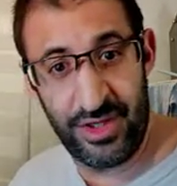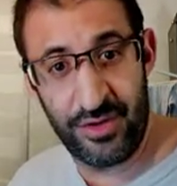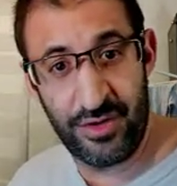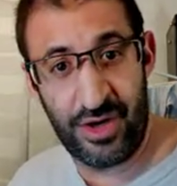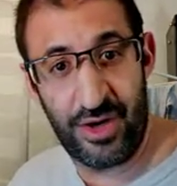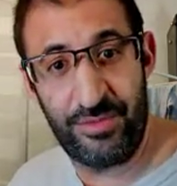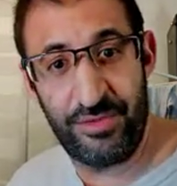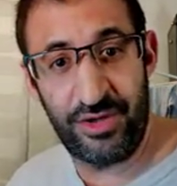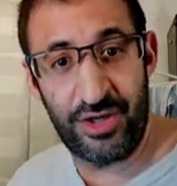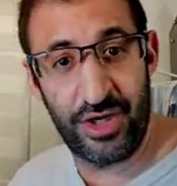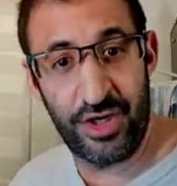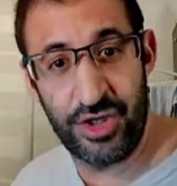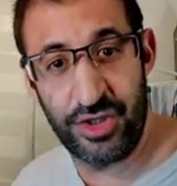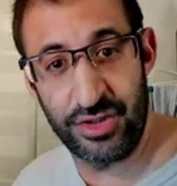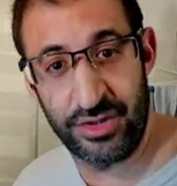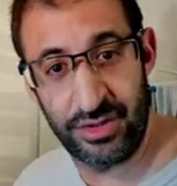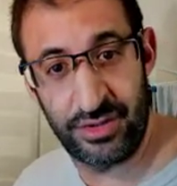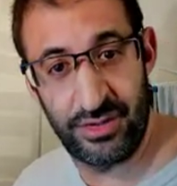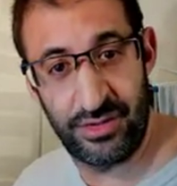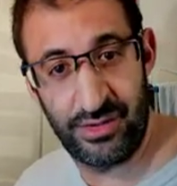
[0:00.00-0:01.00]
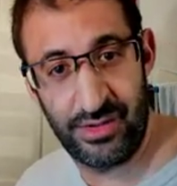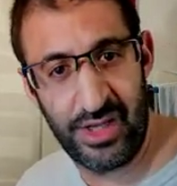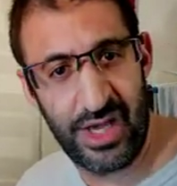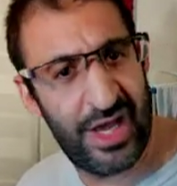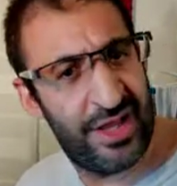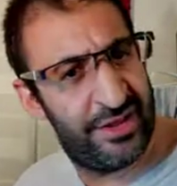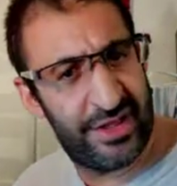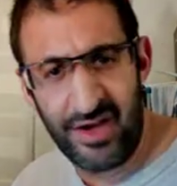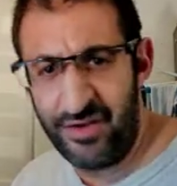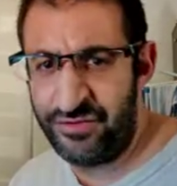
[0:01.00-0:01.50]
in your application,
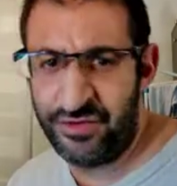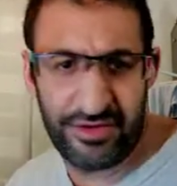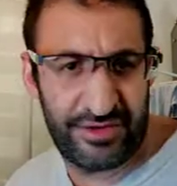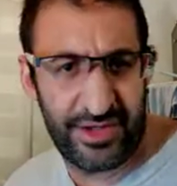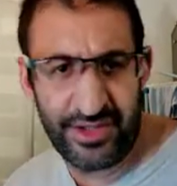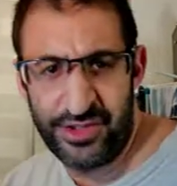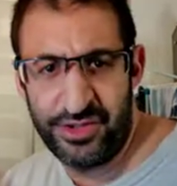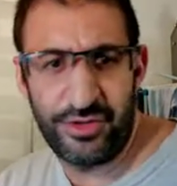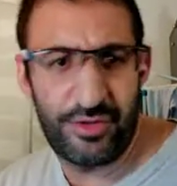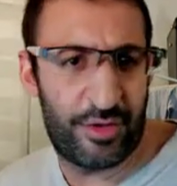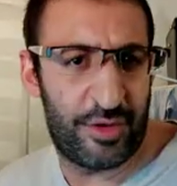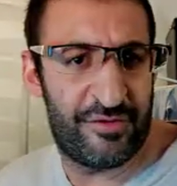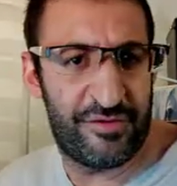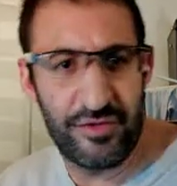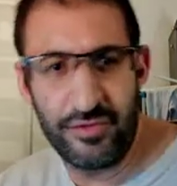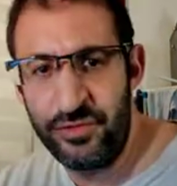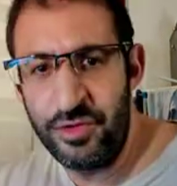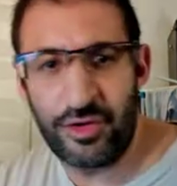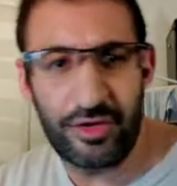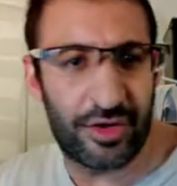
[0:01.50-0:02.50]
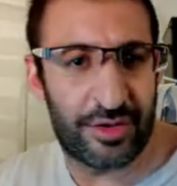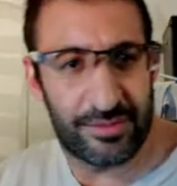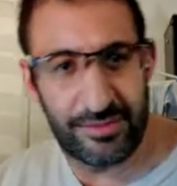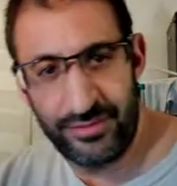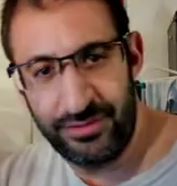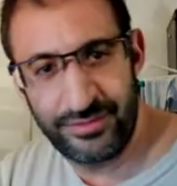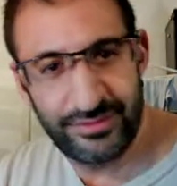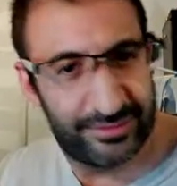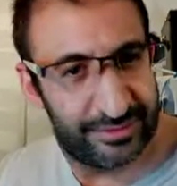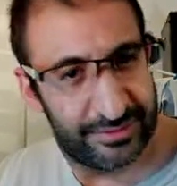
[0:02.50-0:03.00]
and after this the review will come.
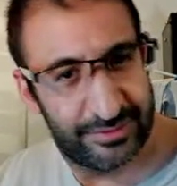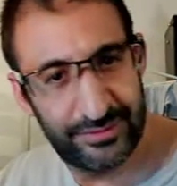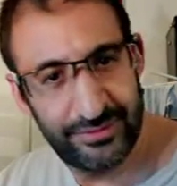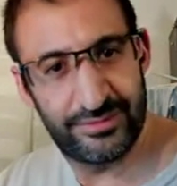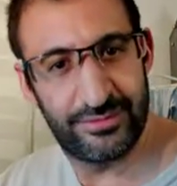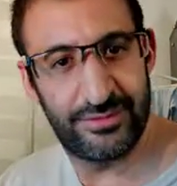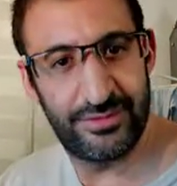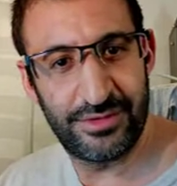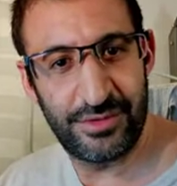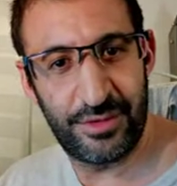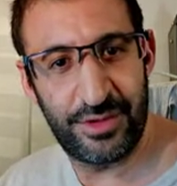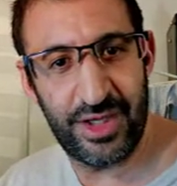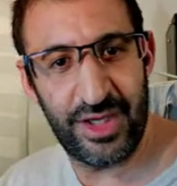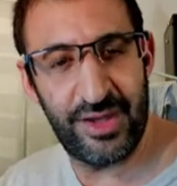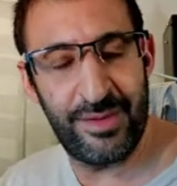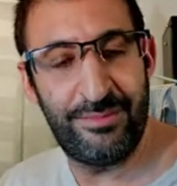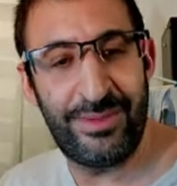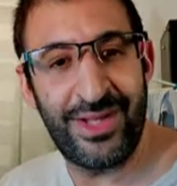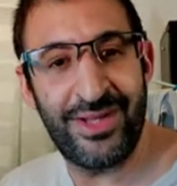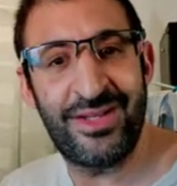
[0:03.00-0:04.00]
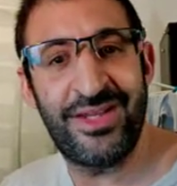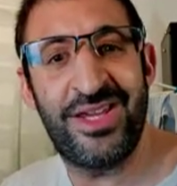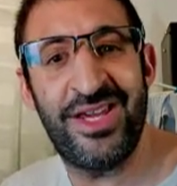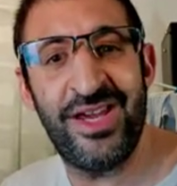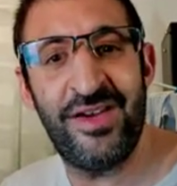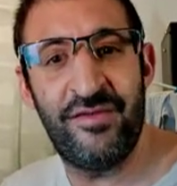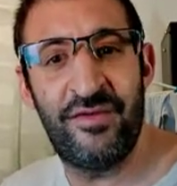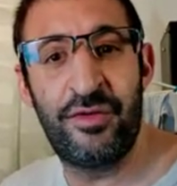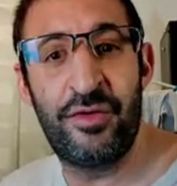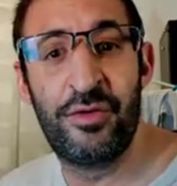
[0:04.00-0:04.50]
Okay, but
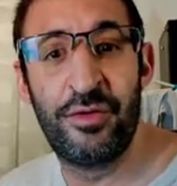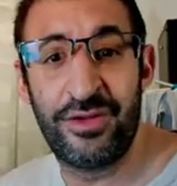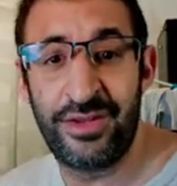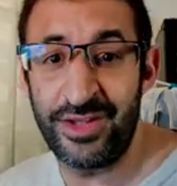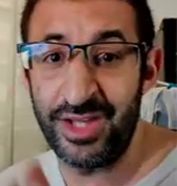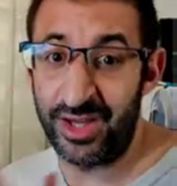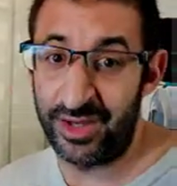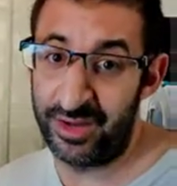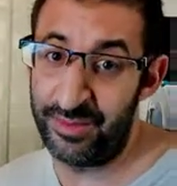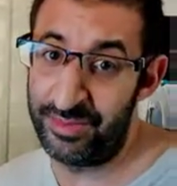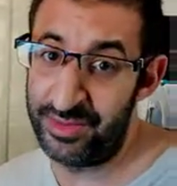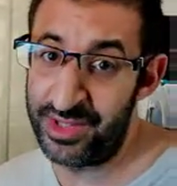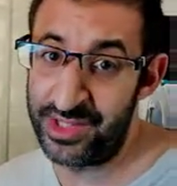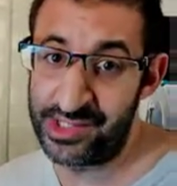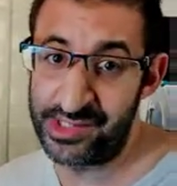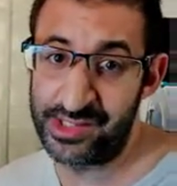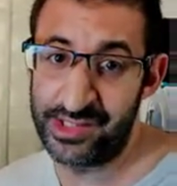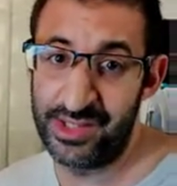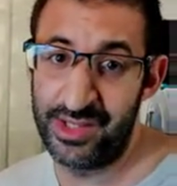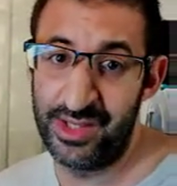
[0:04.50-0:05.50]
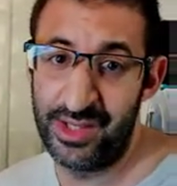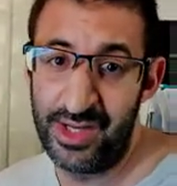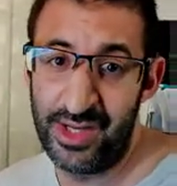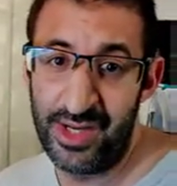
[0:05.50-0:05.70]
give good thing, please.